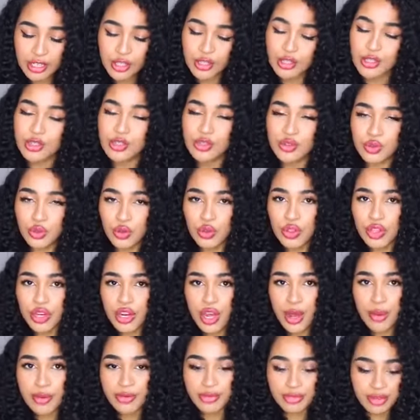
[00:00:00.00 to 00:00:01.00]
saw that
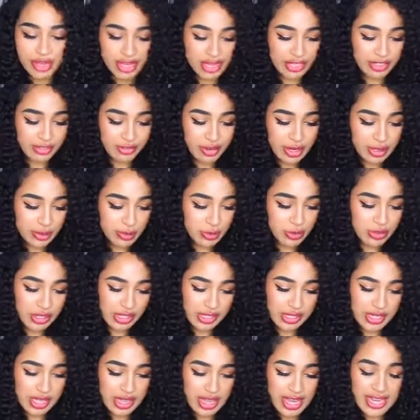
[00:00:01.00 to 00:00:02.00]
I was really into rice water,
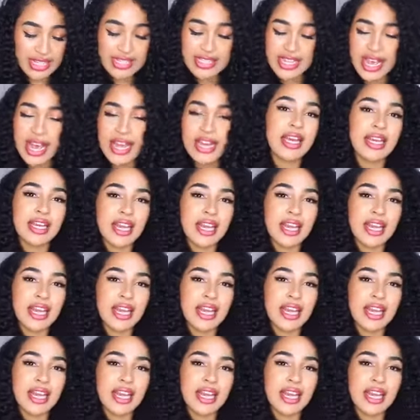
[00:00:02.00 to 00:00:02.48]
so they said,